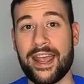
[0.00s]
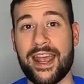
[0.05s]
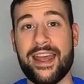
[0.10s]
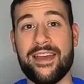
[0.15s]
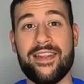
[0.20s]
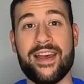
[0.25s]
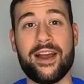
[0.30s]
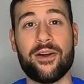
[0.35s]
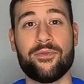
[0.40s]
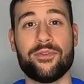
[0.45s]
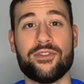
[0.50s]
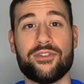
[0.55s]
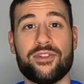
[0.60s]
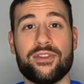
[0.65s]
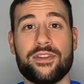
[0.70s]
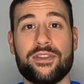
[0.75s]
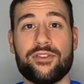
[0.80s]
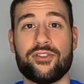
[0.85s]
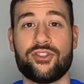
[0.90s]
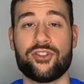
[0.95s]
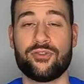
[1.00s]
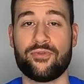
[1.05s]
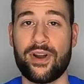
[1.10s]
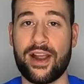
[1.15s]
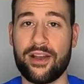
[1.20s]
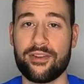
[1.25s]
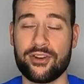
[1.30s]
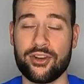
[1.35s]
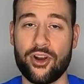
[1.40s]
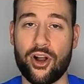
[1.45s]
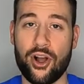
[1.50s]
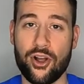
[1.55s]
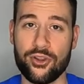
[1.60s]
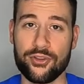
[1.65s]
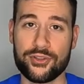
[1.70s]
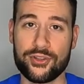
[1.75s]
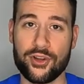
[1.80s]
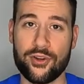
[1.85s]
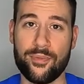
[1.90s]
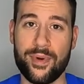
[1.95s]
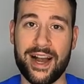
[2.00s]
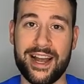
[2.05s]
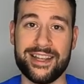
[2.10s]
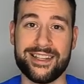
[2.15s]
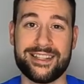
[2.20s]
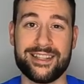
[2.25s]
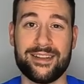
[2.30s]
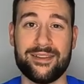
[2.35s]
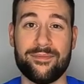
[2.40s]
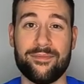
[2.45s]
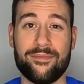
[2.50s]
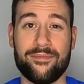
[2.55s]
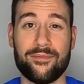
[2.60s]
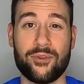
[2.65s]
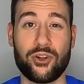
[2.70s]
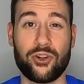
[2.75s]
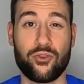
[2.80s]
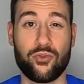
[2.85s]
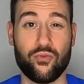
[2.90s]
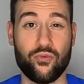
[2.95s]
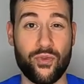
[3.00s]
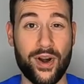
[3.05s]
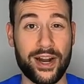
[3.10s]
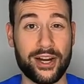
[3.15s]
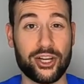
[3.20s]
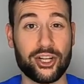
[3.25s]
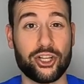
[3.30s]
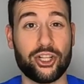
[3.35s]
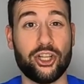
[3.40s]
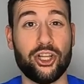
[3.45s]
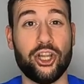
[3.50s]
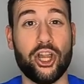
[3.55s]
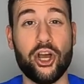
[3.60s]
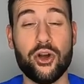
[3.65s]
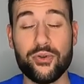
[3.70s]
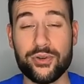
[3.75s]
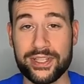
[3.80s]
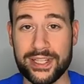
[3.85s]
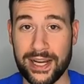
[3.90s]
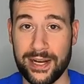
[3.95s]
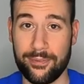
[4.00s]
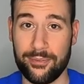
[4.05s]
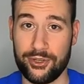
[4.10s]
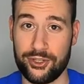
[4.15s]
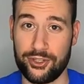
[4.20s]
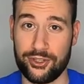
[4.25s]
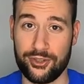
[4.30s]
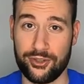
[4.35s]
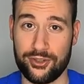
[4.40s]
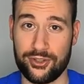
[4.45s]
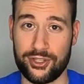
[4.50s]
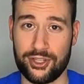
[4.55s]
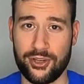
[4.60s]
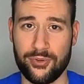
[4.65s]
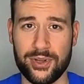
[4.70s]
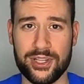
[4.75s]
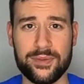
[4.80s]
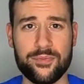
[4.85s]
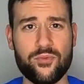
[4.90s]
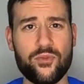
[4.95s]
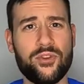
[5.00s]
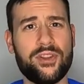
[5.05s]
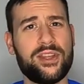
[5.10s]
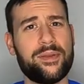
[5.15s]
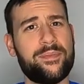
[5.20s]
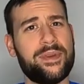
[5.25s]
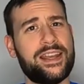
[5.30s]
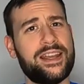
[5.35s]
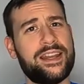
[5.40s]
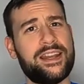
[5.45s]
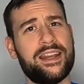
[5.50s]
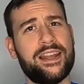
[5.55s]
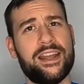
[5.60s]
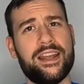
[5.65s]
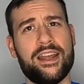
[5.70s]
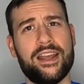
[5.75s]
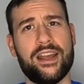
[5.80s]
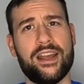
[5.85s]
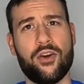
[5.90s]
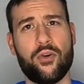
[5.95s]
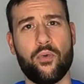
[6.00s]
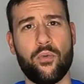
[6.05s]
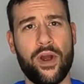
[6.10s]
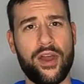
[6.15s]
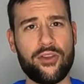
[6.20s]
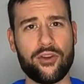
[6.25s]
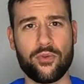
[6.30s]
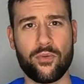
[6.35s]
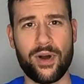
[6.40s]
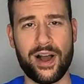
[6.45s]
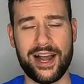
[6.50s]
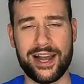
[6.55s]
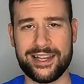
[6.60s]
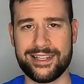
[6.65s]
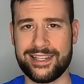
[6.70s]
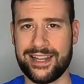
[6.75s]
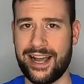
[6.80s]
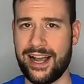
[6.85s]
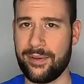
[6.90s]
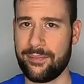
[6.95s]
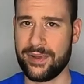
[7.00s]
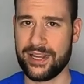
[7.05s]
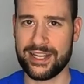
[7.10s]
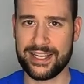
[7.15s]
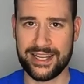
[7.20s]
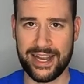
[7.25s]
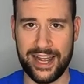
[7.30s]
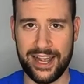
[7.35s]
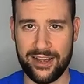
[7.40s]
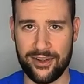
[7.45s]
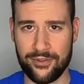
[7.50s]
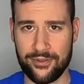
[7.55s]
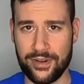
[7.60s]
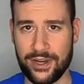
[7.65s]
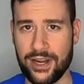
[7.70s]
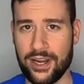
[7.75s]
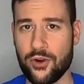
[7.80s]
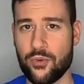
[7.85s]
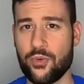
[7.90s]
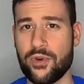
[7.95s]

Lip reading: And that was surrounded also by some record low temperatures. So it's really been weather-wise up and down.